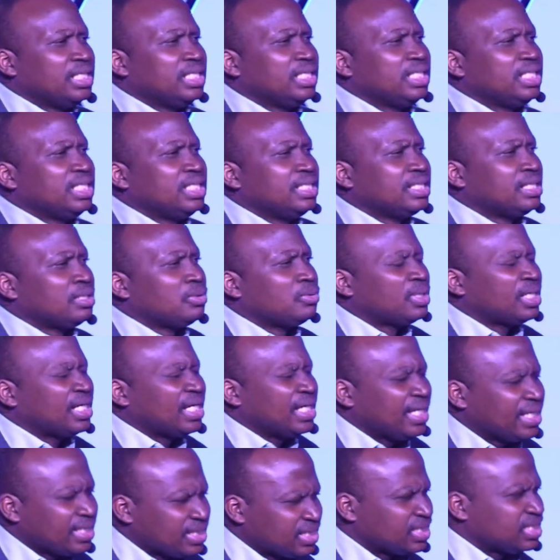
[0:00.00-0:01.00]
in our
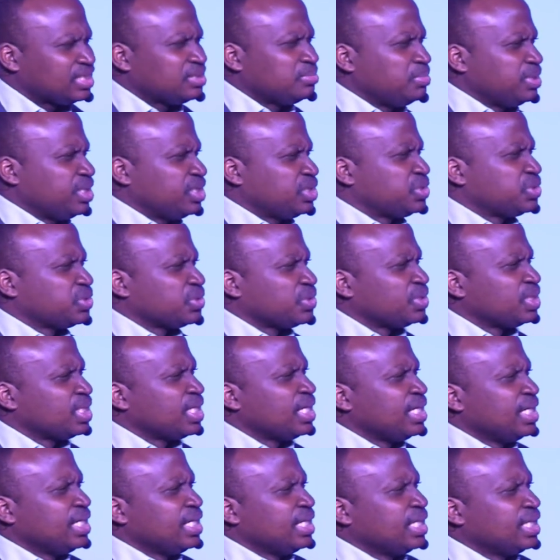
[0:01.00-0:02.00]
estimation,
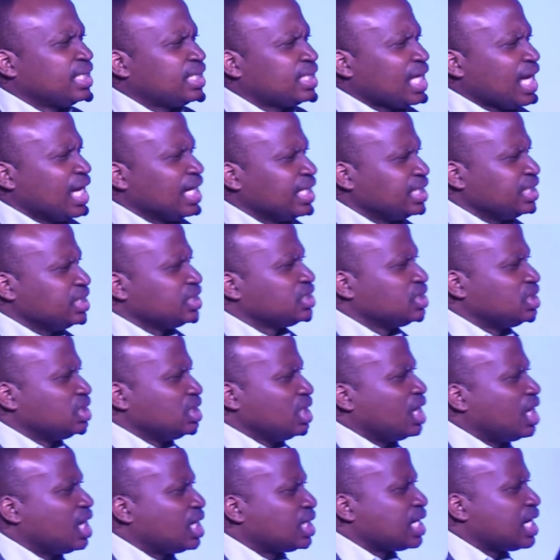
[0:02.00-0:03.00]
that is
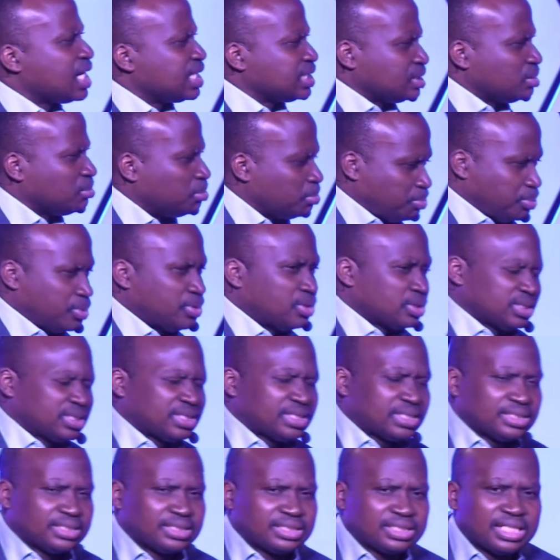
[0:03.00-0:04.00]
not as
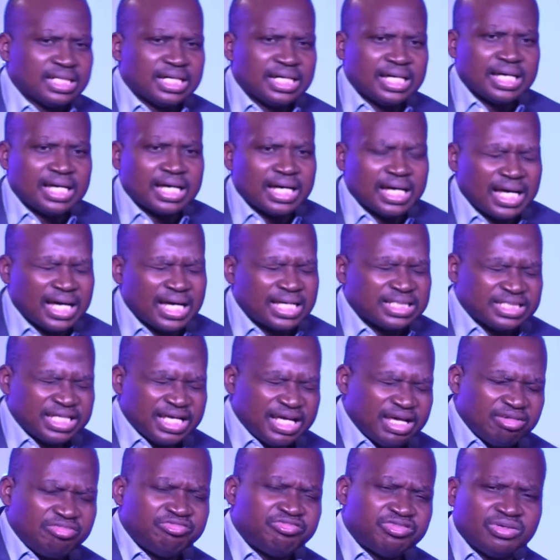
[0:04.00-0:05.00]
important as
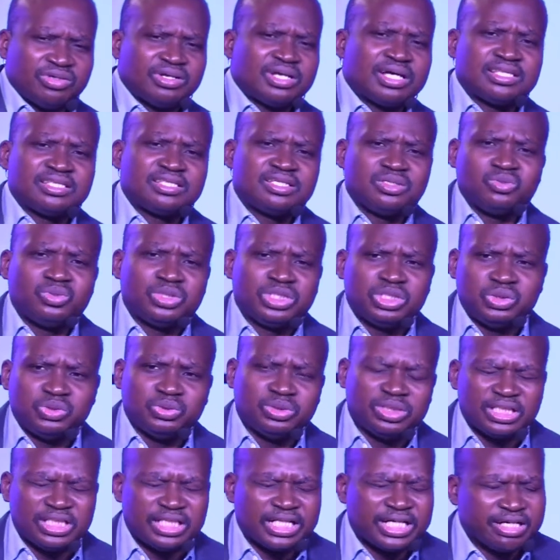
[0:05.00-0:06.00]
every other thing we do
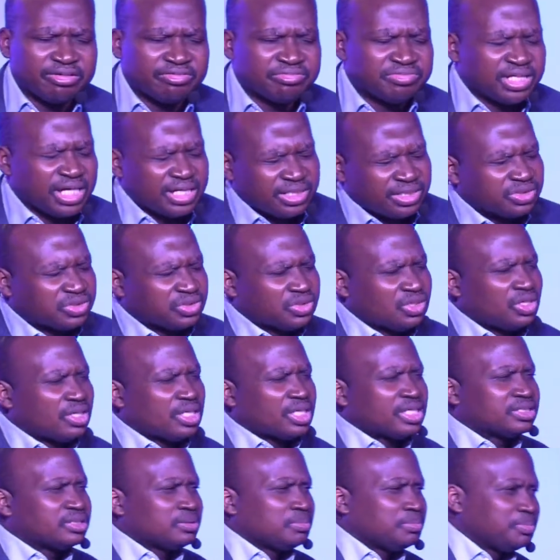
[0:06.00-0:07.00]
in life. That is not
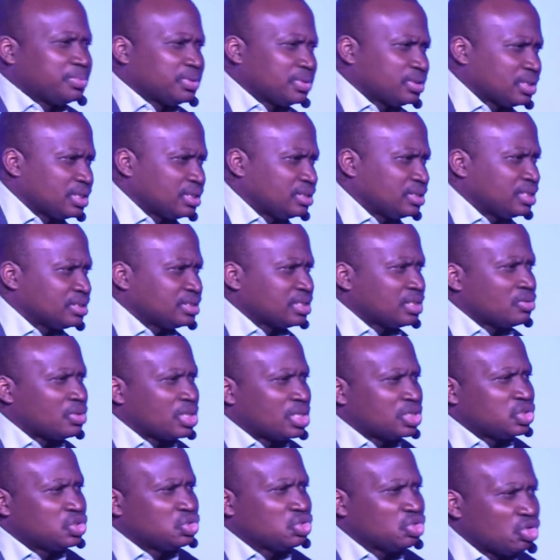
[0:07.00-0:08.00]
as important as
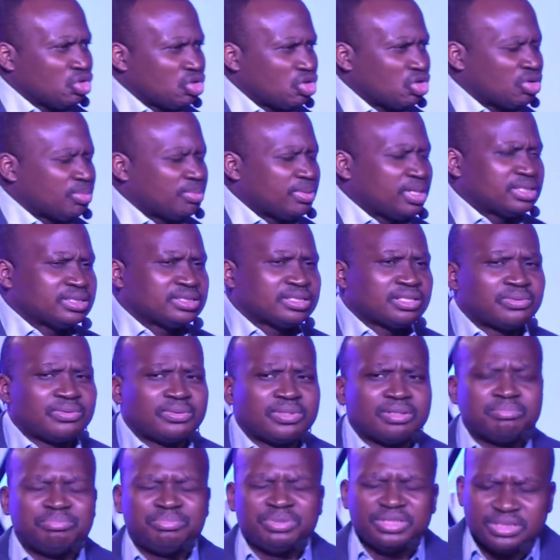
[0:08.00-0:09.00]
our job, as
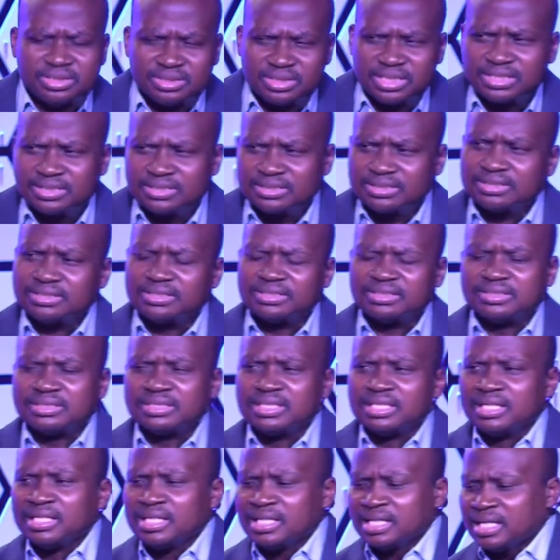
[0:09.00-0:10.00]
our businesses,
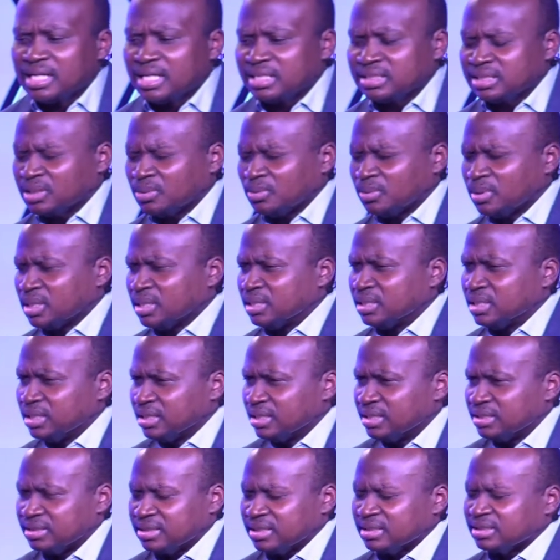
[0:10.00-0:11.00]
as our
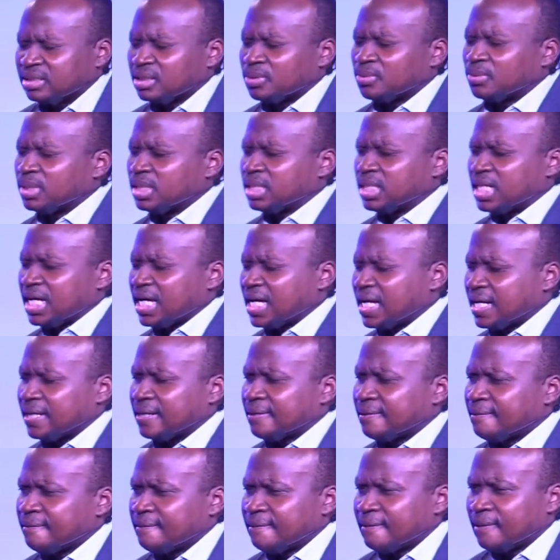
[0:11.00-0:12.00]
this, as our
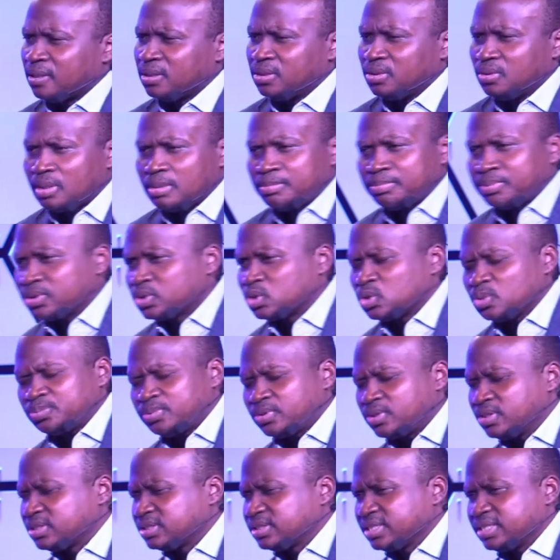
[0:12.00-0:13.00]
that. No, Apostle
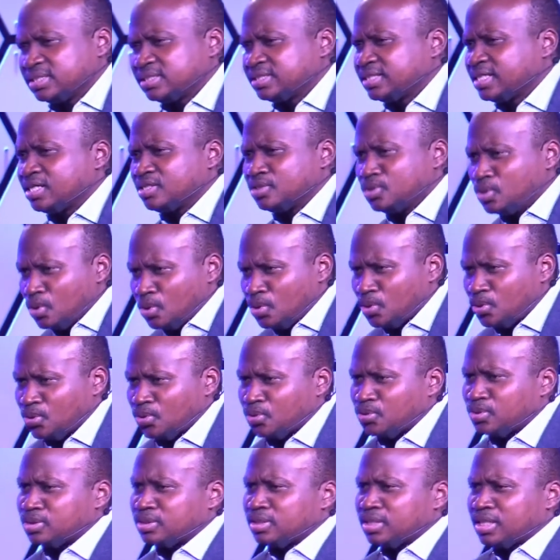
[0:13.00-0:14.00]
Paul says here,
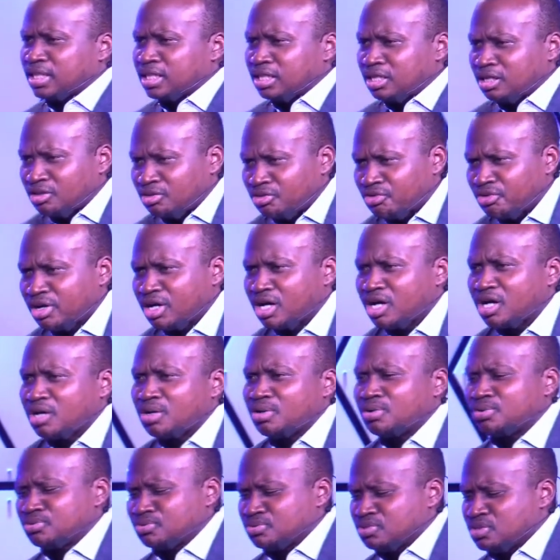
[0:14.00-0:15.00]
no, the
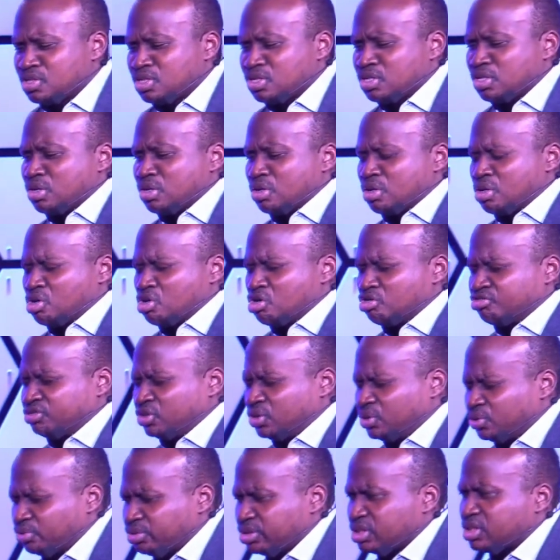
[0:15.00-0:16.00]
crown of
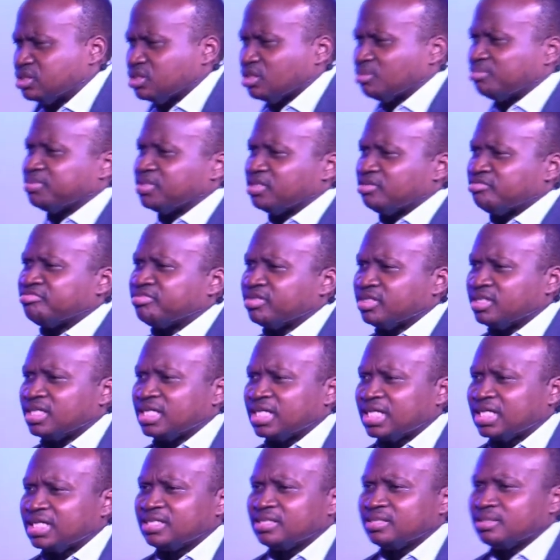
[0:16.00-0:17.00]
doing something for the
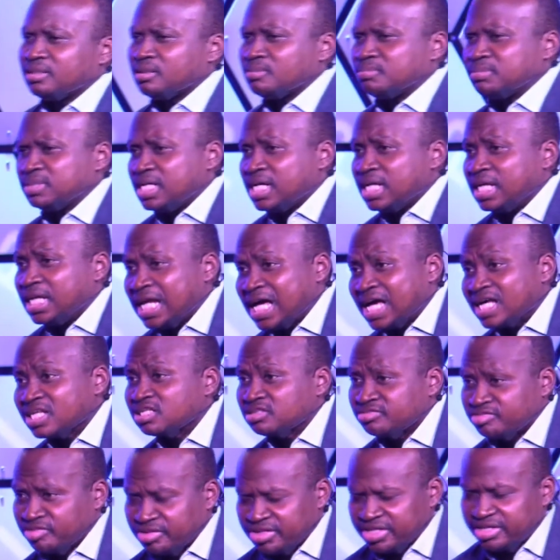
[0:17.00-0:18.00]
kingdom, they
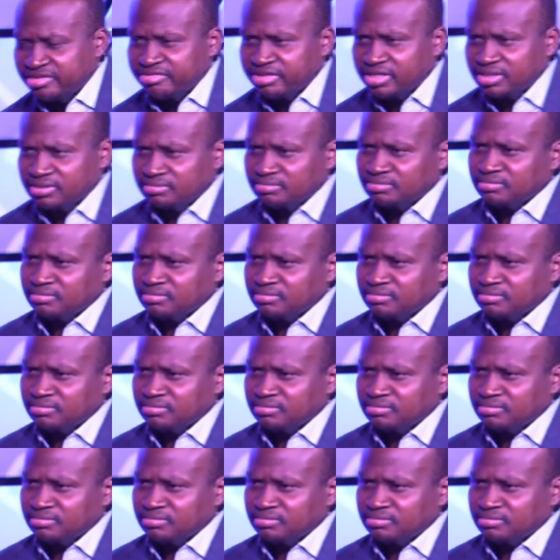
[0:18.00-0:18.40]
last forever.